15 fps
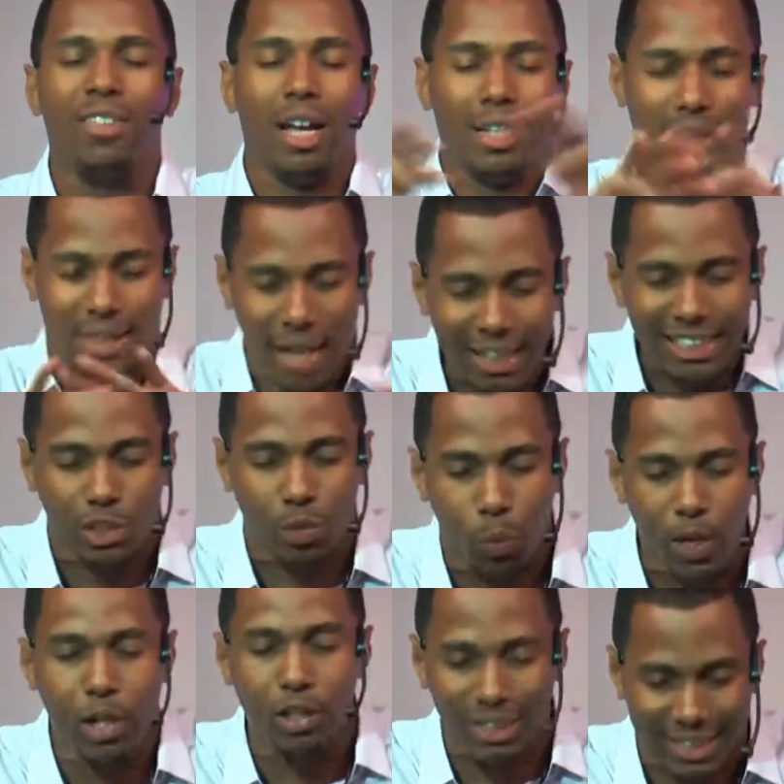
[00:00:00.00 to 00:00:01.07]
The dust
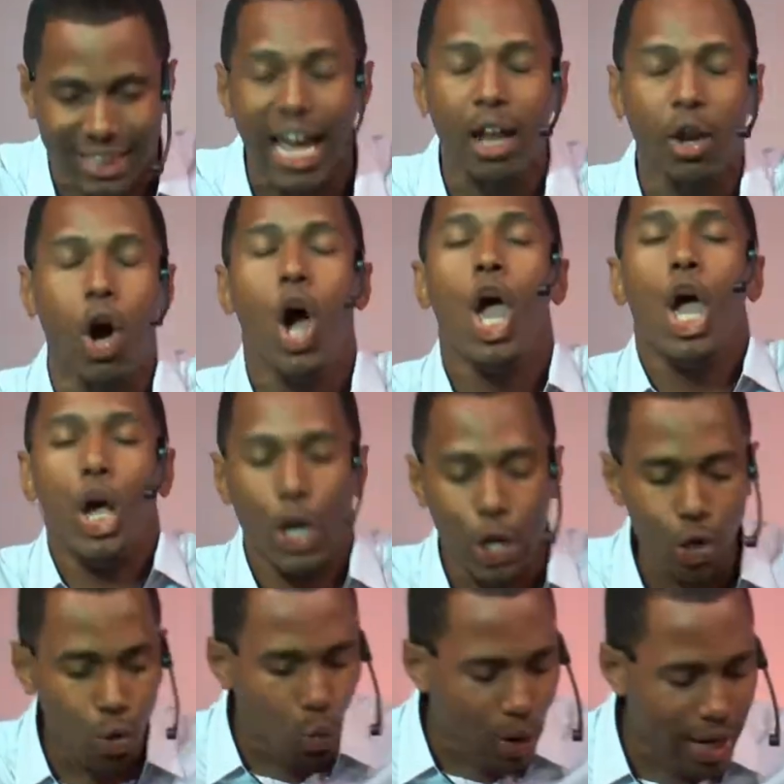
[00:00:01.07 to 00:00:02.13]
will settle.
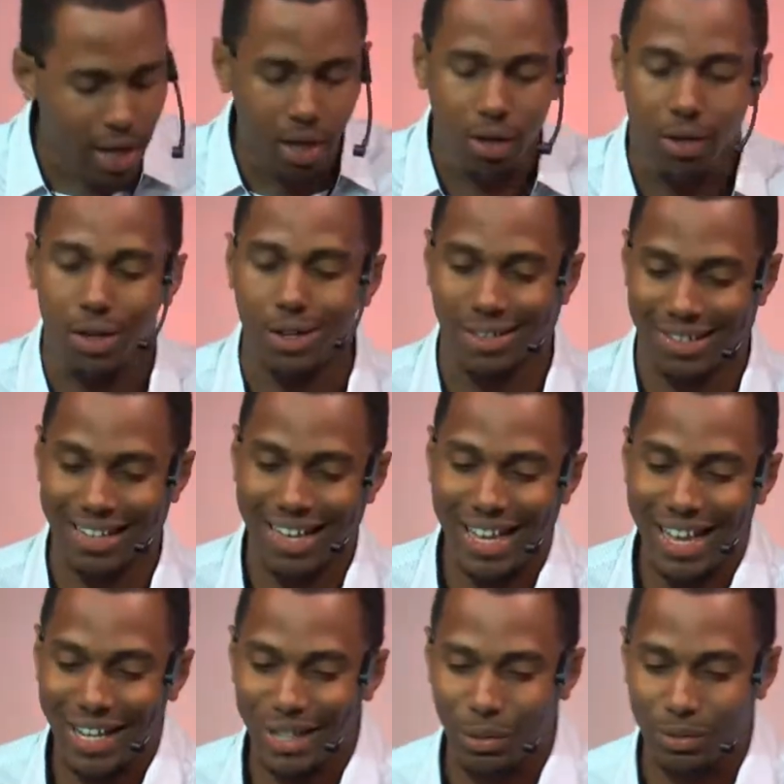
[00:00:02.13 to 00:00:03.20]
You will
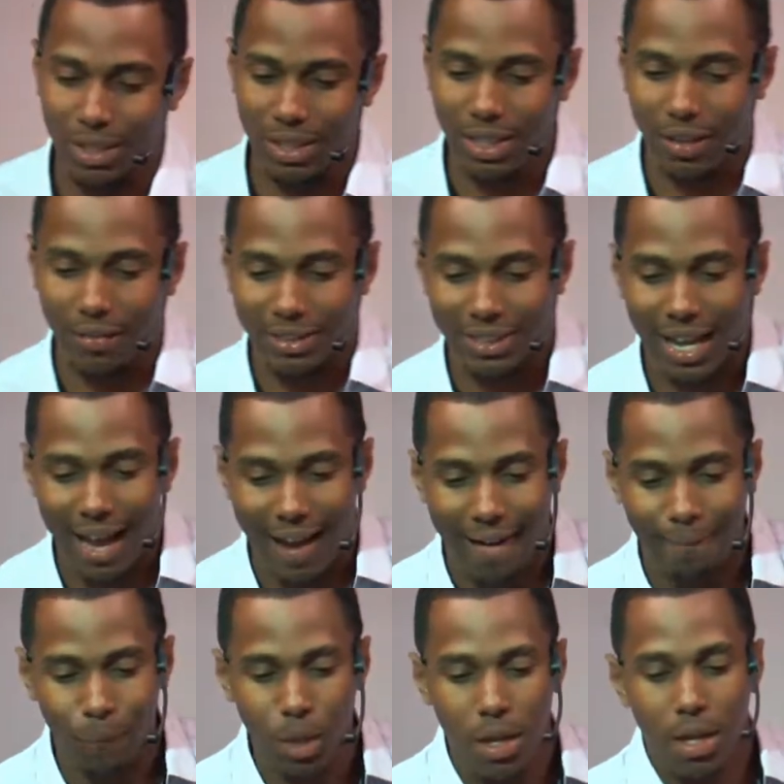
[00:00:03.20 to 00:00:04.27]
go to the other
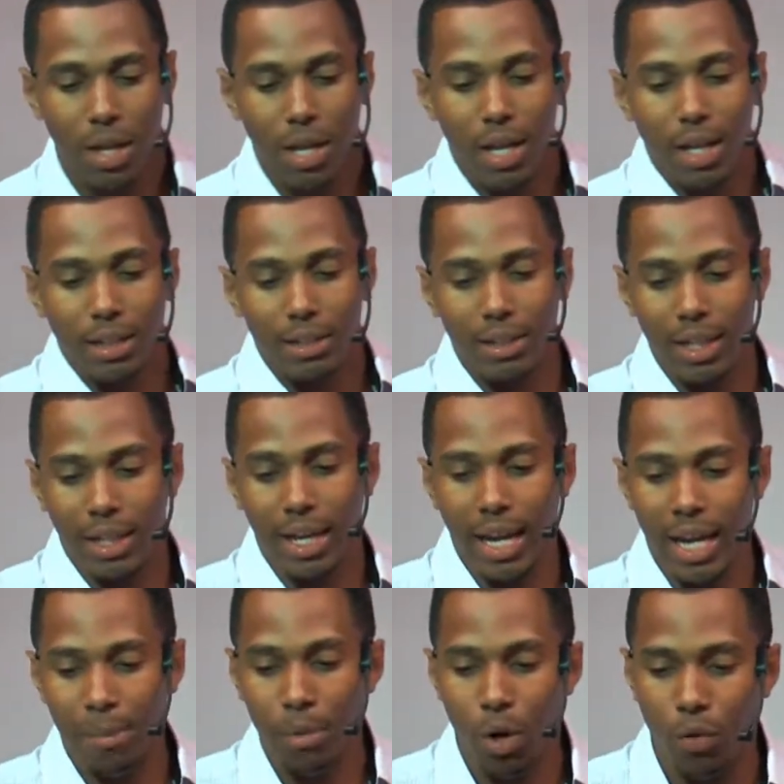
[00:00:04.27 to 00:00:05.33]
side. So they
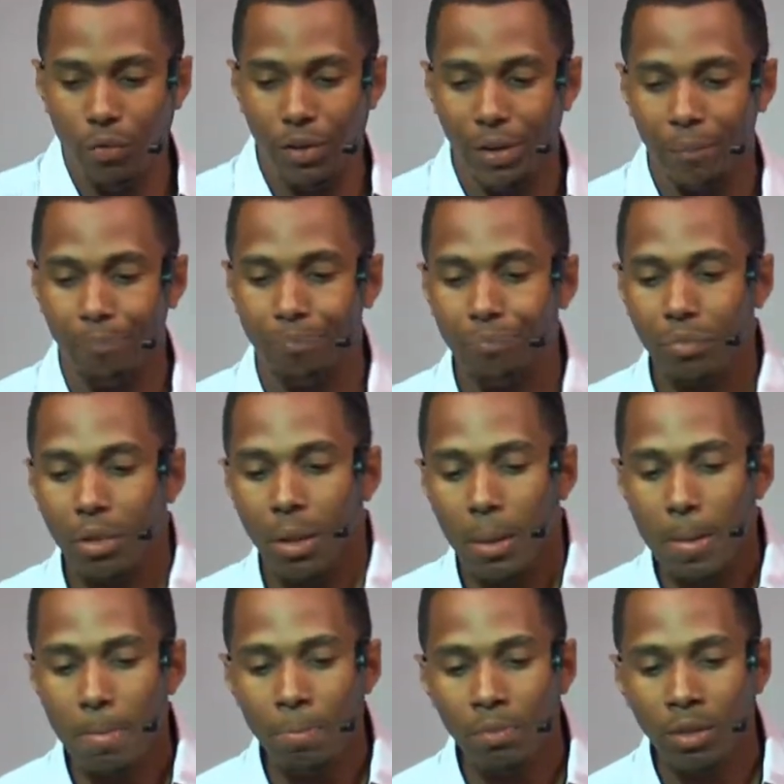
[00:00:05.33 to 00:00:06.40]
came over
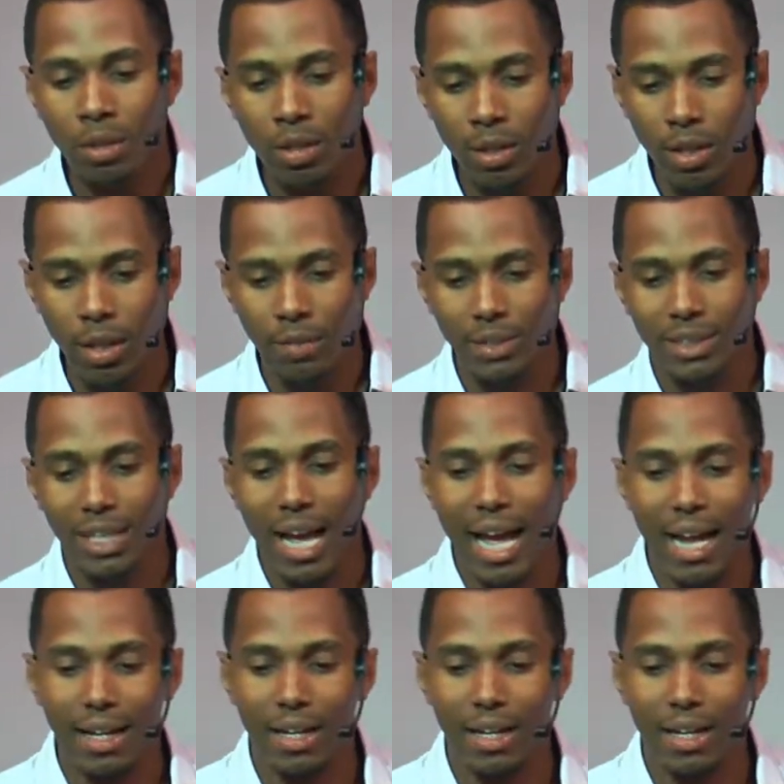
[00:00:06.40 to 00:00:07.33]
to the other side.